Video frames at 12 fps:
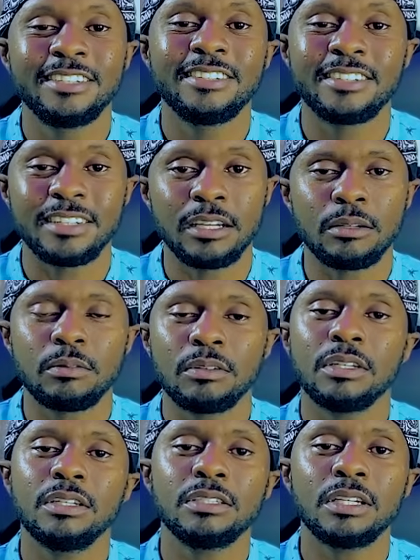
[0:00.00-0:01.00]
Like, what
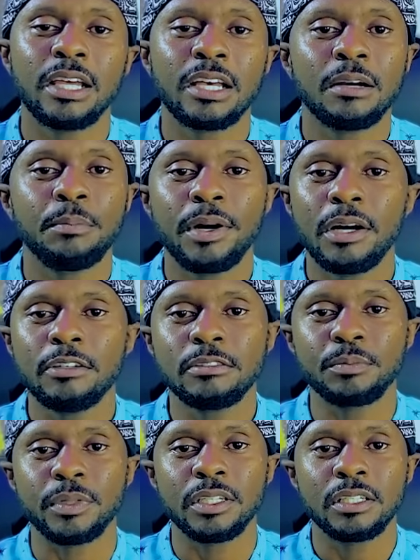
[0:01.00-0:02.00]
don't you like about
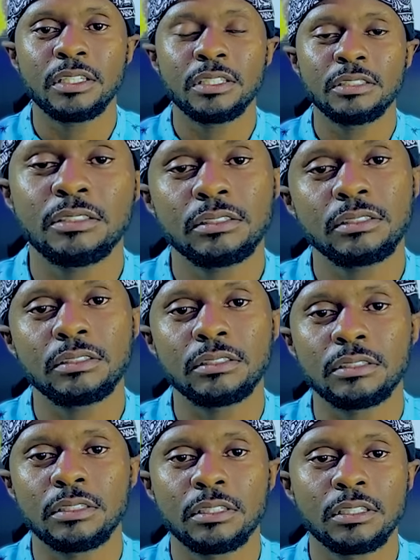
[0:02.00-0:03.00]
me? So
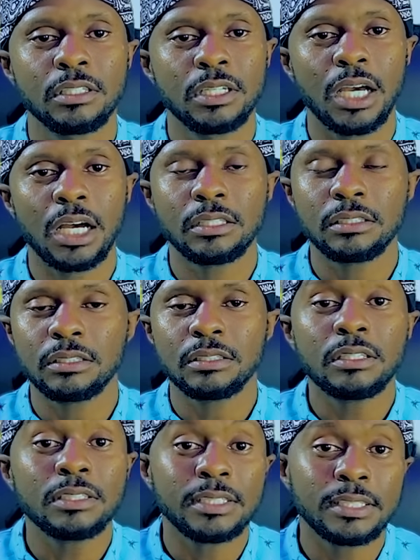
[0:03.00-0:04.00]
I was so
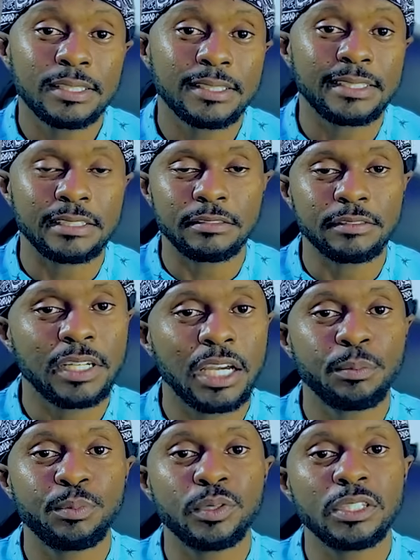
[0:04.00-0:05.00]
sensitive. I
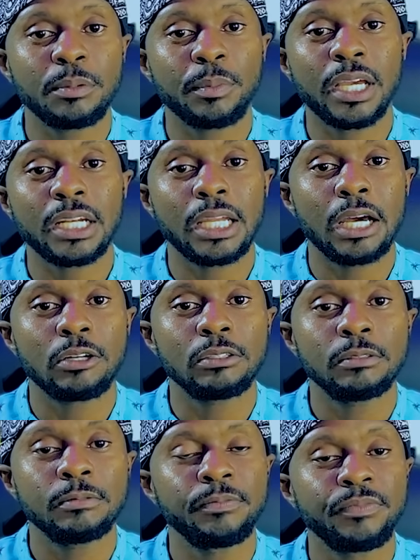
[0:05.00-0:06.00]
put the mic down.
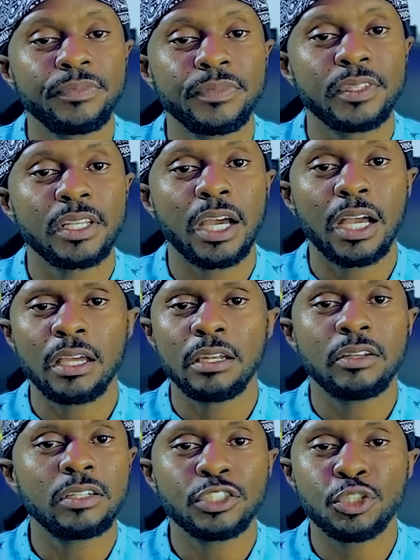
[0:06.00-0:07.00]
I
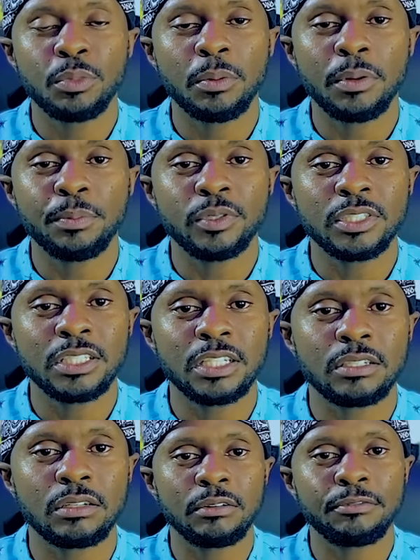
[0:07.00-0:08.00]
don't remember putting it
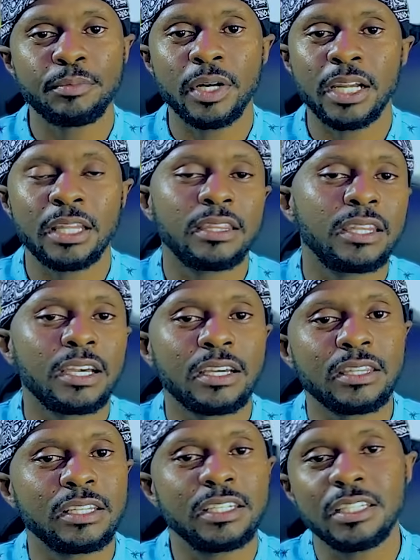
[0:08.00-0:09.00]
off, but I think
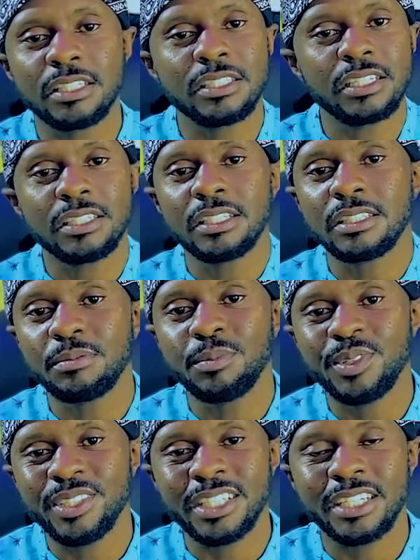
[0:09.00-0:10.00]
the DJ just
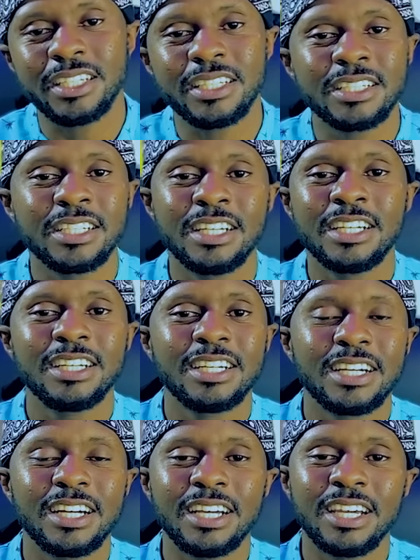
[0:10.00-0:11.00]
muted it.
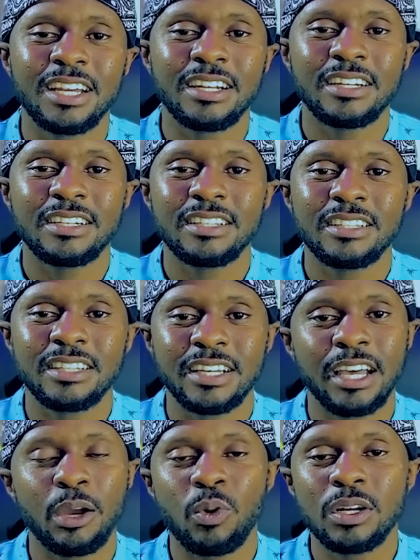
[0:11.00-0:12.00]
And the
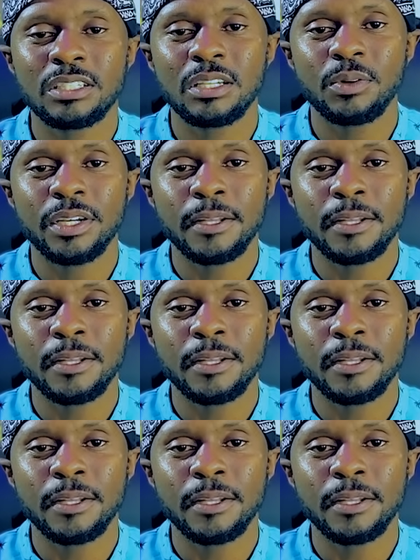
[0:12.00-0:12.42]
guy walks away.